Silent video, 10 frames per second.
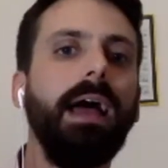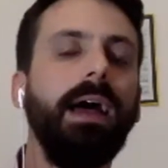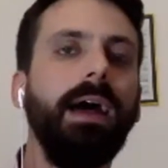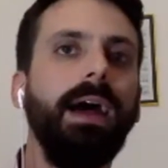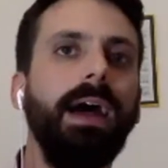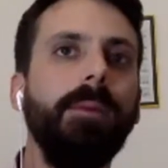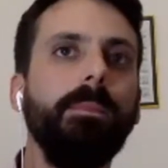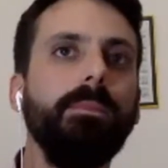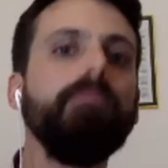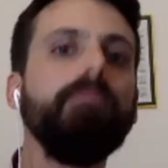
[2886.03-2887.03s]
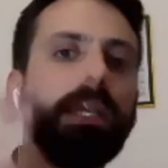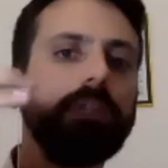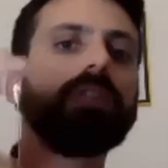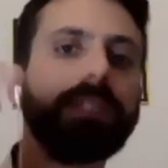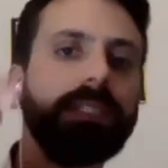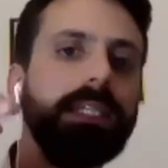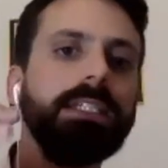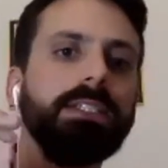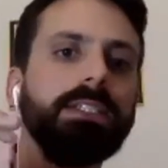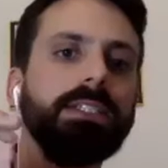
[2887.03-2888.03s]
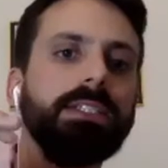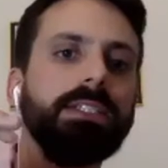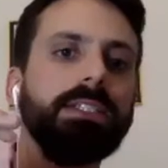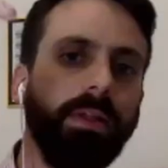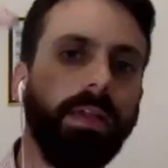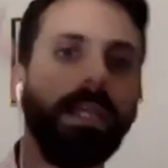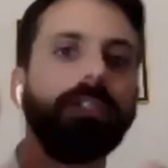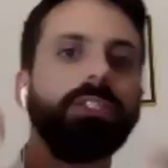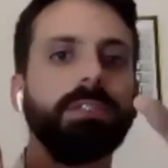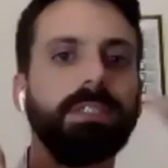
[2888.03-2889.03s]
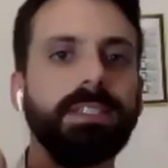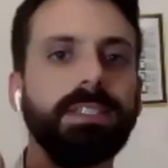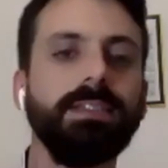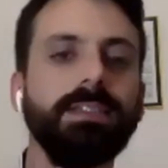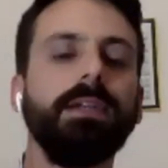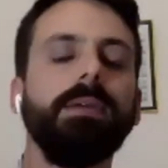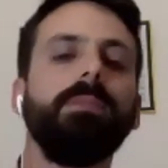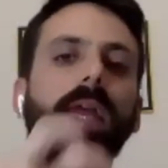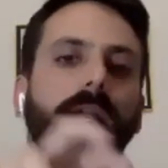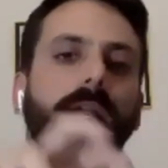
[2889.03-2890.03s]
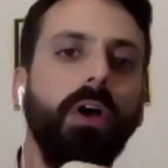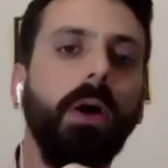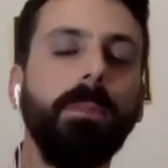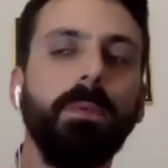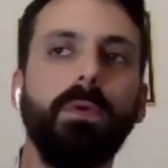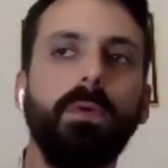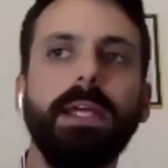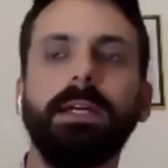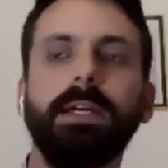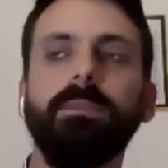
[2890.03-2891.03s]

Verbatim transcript: uh, matrices of application, system, and operator,